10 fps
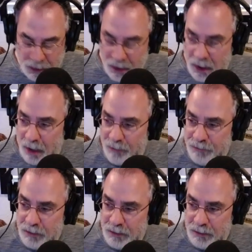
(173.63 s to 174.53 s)
of
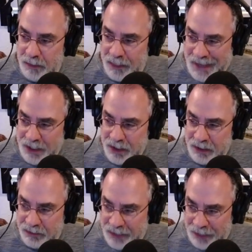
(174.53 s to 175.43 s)
then
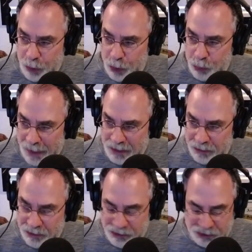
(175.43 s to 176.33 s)
Death Row
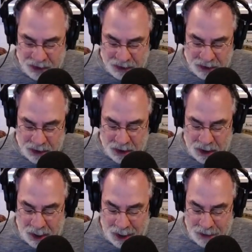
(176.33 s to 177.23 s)
Records,
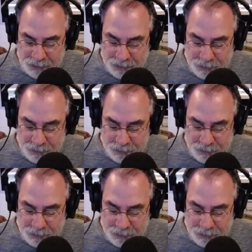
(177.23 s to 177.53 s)
the